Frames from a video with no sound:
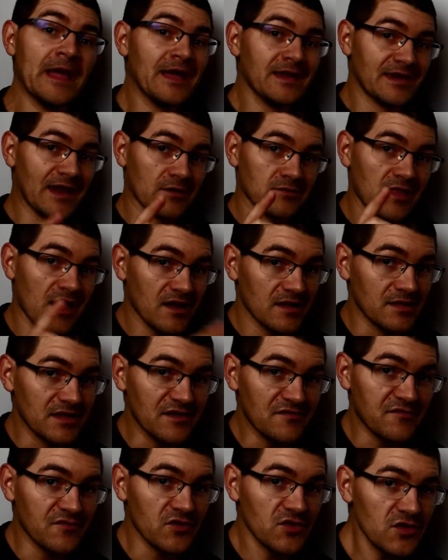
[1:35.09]
Now,
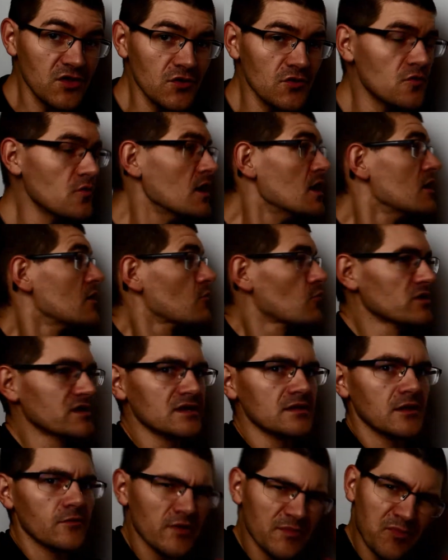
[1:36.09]
luckily for you, we're
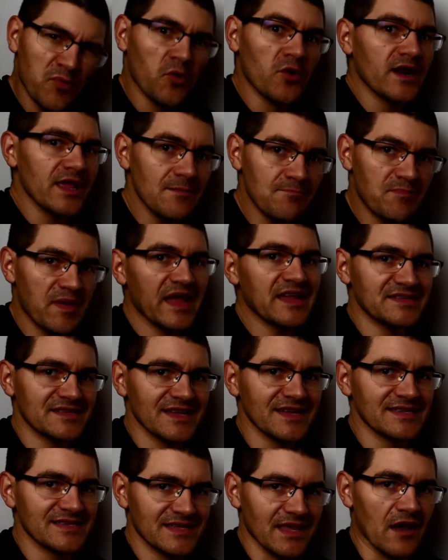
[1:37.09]
dealing with pretty
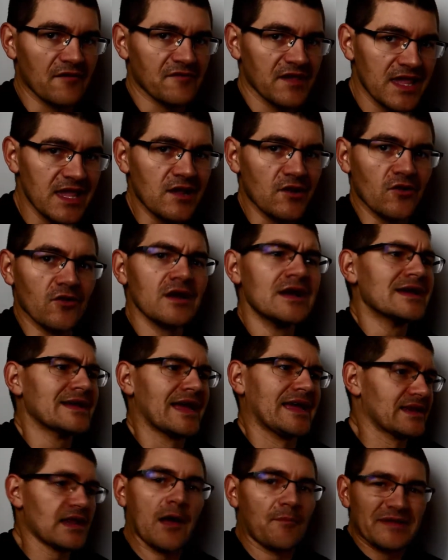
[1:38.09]
basic stuff here,
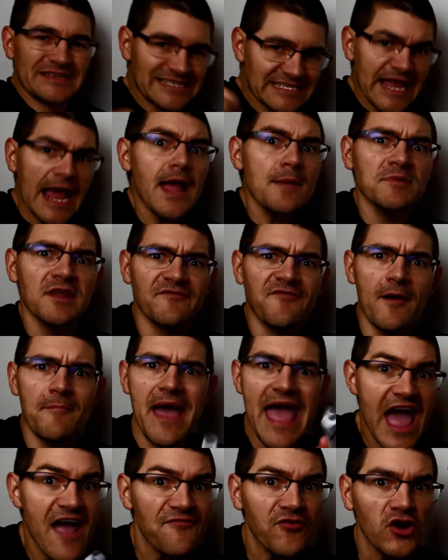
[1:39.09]
and I'll be damned if I'm
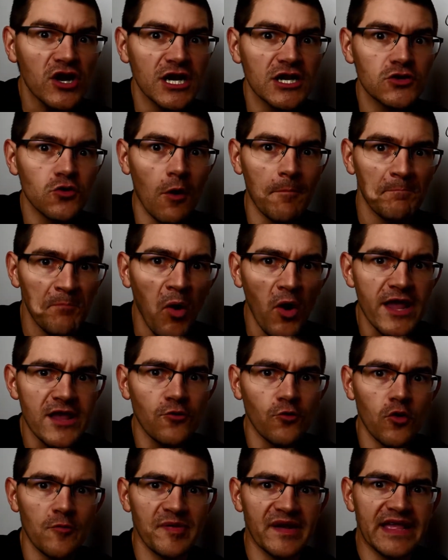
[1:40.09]
ever going to do a point
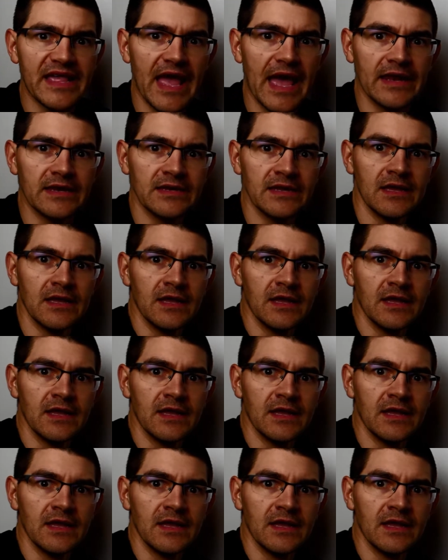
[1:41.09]
group again.